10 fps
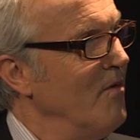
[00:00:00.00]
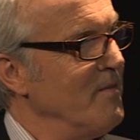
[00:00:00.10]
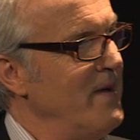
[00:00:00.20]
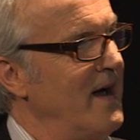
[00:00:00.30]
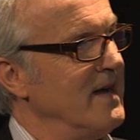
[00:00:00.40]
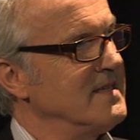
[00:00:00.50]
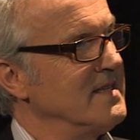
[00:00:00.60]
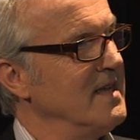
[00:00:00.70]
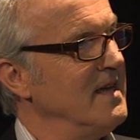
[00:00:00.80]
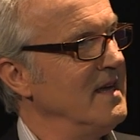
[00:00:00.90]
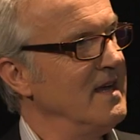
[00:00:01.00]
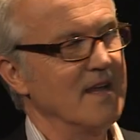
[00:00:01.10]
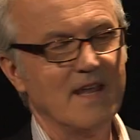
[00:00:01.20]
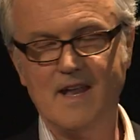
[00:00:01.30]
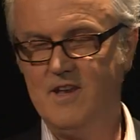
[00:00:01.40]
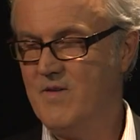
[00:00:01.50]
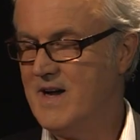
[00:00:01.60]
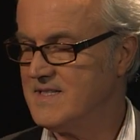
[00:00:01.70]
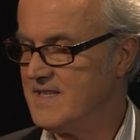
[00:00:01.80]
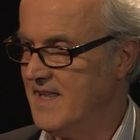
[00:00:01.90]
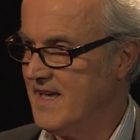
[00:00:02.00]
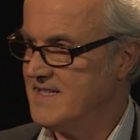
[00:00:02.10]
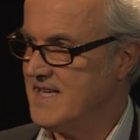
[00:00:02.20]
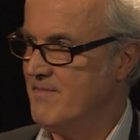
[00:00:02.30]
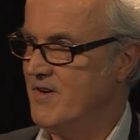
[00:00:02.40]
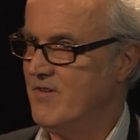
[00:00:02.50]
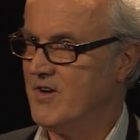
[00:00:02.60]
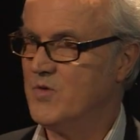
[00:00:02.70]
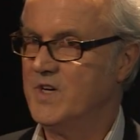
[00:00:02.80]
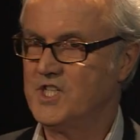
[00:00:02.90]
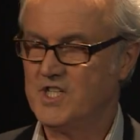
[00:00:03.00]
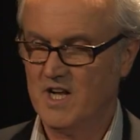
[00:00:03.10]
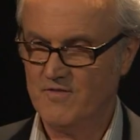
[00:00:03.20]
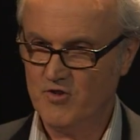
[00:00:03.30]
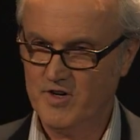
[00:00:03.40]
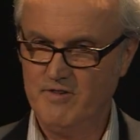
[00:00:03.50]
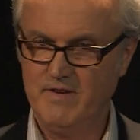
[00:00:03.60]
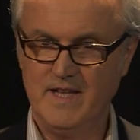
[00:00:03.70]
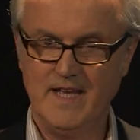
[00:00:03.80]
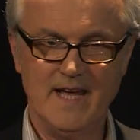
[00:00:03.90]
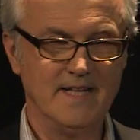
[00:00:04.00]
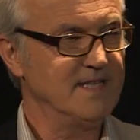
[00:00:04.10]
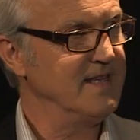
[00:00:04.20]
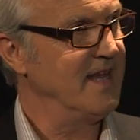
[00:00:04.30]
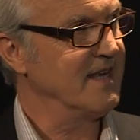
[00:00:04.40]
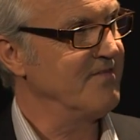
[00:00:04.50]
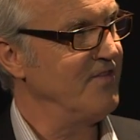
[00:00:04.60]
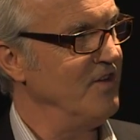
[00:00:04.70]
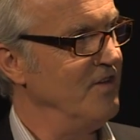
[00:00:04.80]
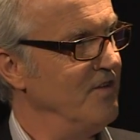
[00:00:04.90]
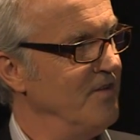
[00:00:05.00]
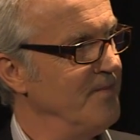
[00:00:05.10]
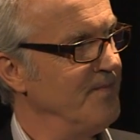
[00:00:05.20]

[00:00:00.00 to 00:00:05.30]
What about, can you ask the examiner a question? I've already really answered that for you.